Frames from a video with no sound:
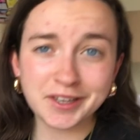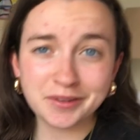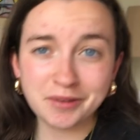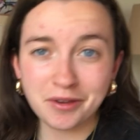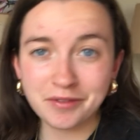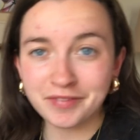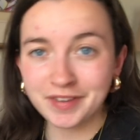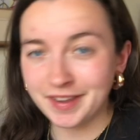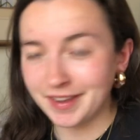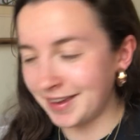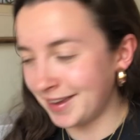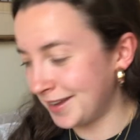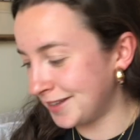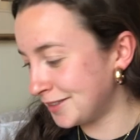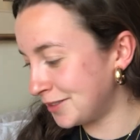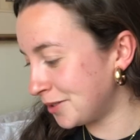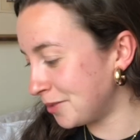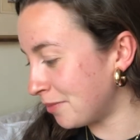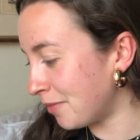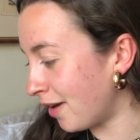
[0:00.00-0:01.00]
you over here
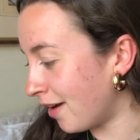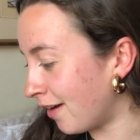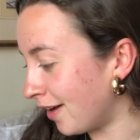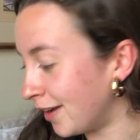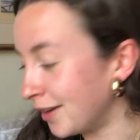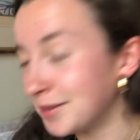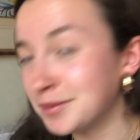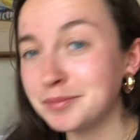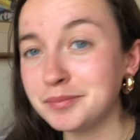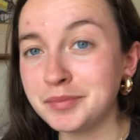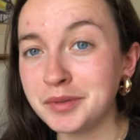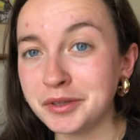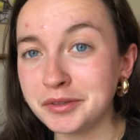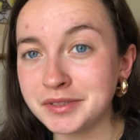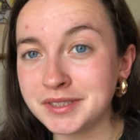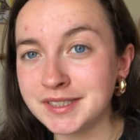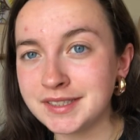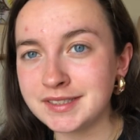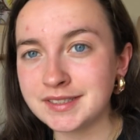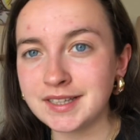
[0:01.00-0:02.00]
to my
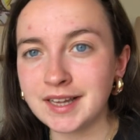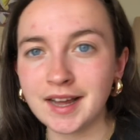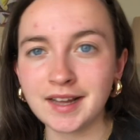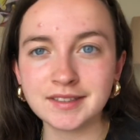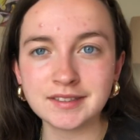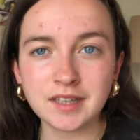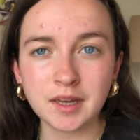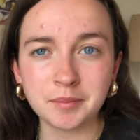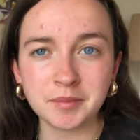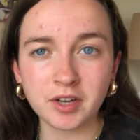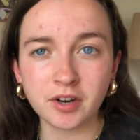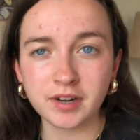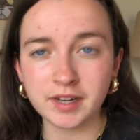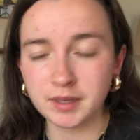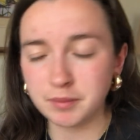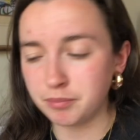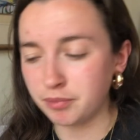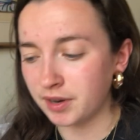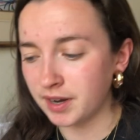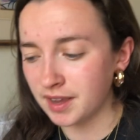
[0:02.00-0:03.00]
beauty stand. I'm currently
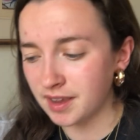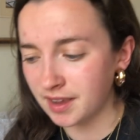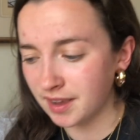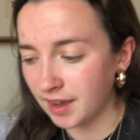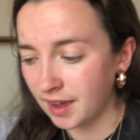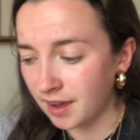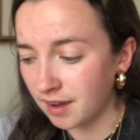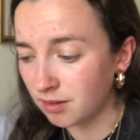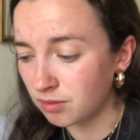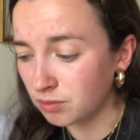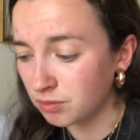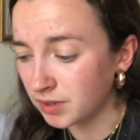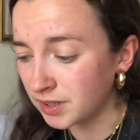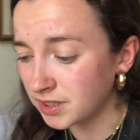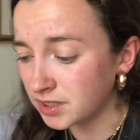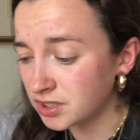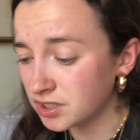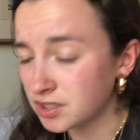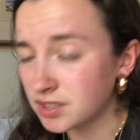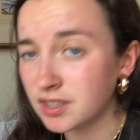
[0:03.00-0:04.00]
breaking out,
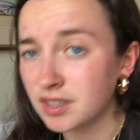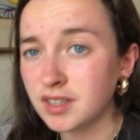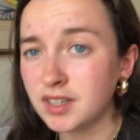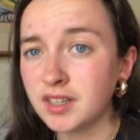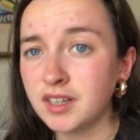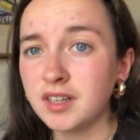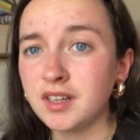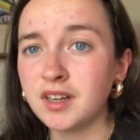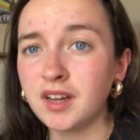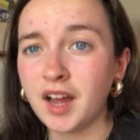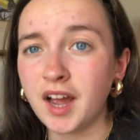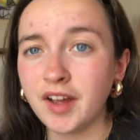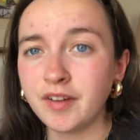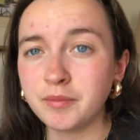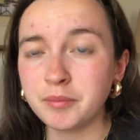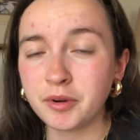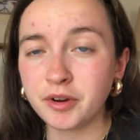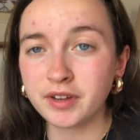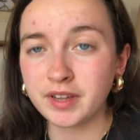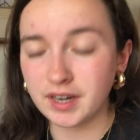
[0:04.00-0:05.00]
which I haven't
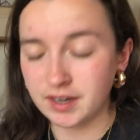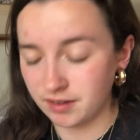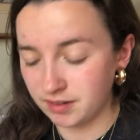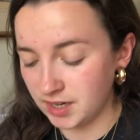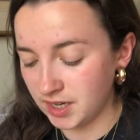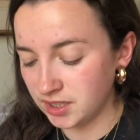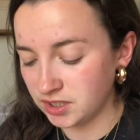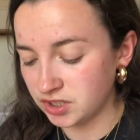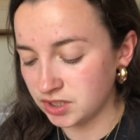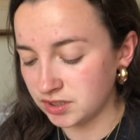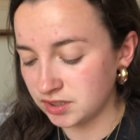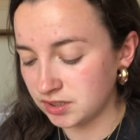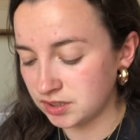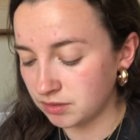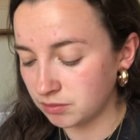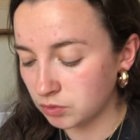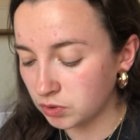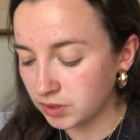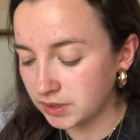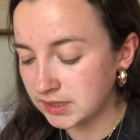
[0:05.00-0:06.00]
broken out in ages, so
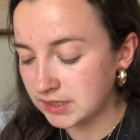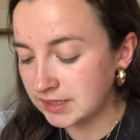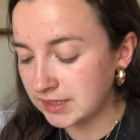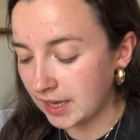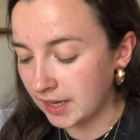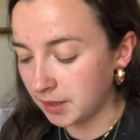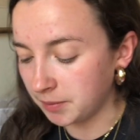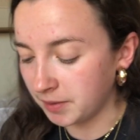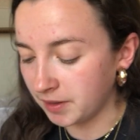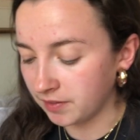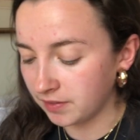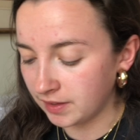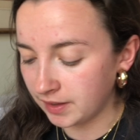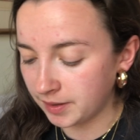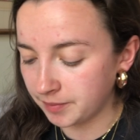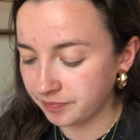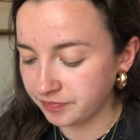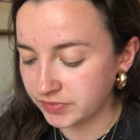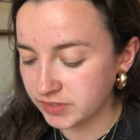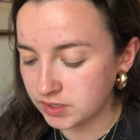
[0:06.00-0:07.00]
I'm quite sad about
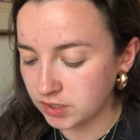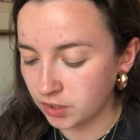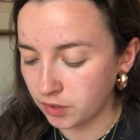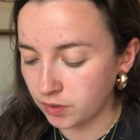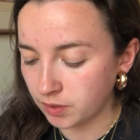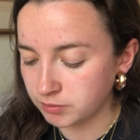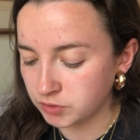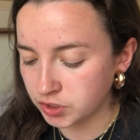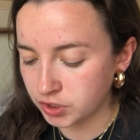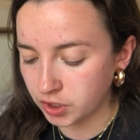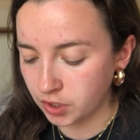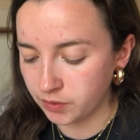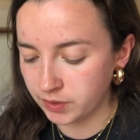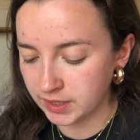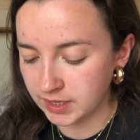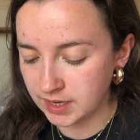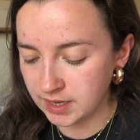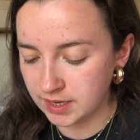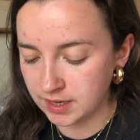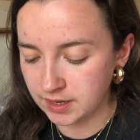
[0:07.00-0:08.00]
that. So I'm just
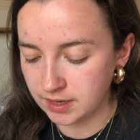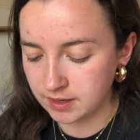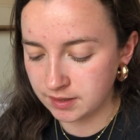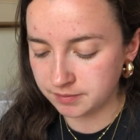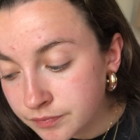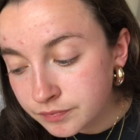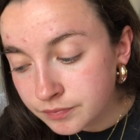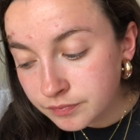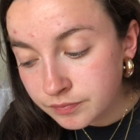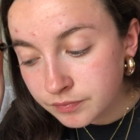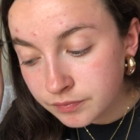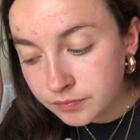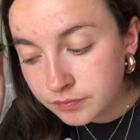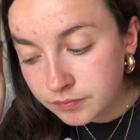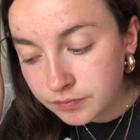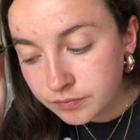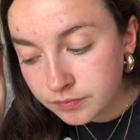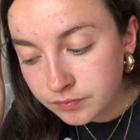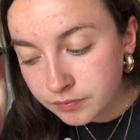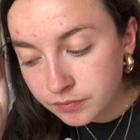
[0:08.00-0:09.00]
going in with
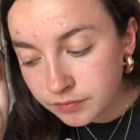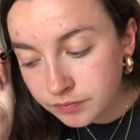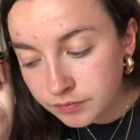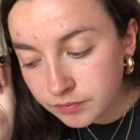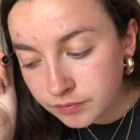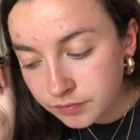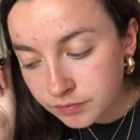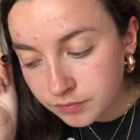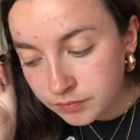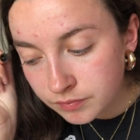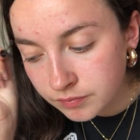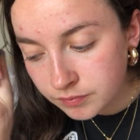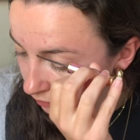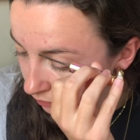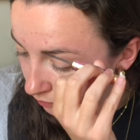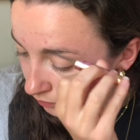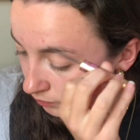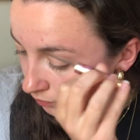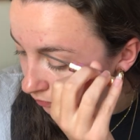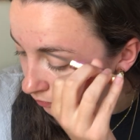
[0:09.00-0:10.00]
the
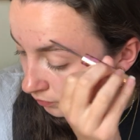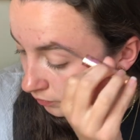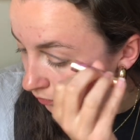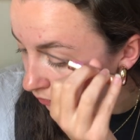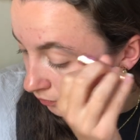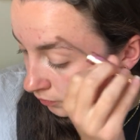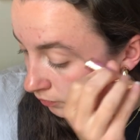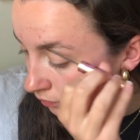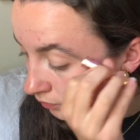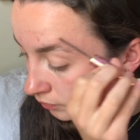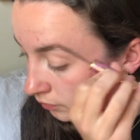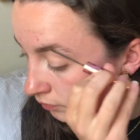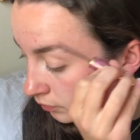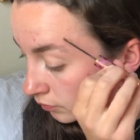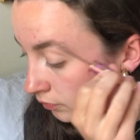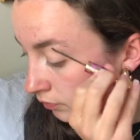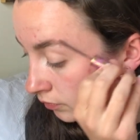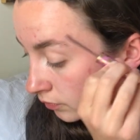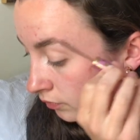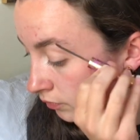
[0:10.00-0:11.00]
Tarte